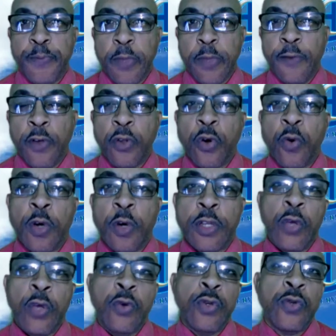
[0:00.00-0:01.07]
If you don't want to
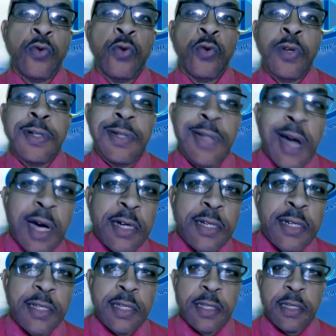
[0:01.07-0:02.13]
use Google
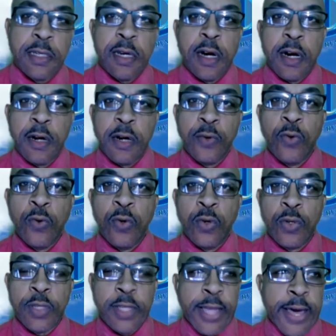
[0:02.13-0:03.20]
Docs or Google
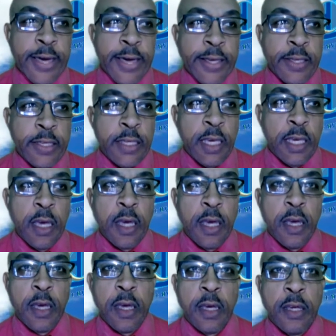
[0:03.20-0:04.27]
Slides,
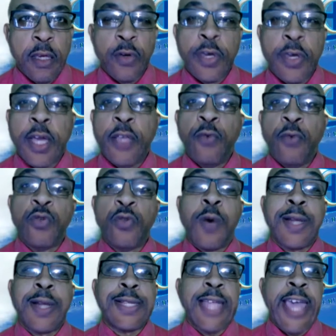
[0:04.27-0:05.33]
you can use
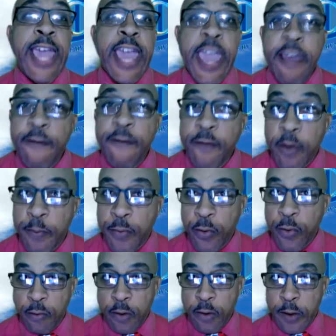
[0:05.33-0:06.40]
whatever
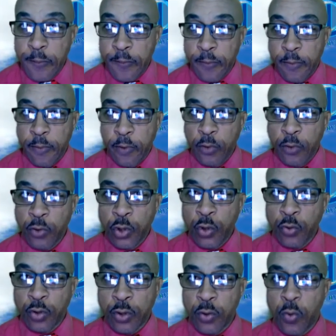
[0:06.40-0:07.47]
program you
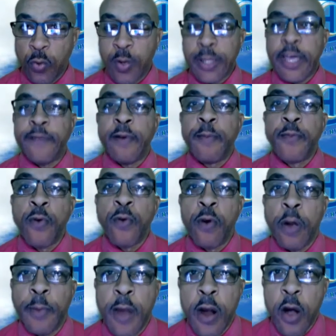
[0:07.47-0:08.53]
choose to, whatever
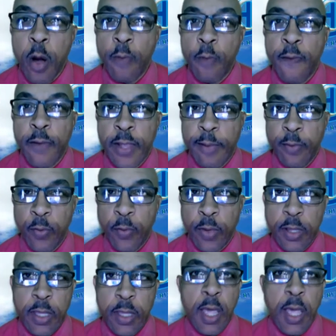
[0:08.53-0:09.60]
program you are comfortable with.
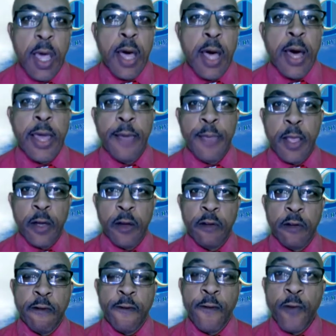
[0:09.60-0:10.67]
I am not going
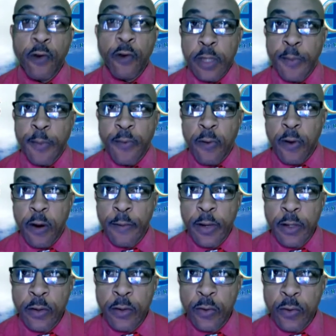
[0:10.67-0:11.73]
to force a program
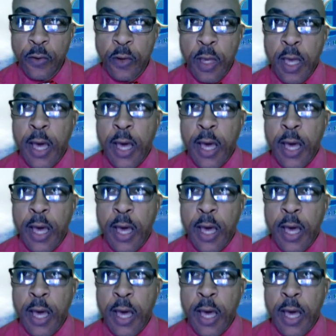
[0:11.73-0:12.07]
on you.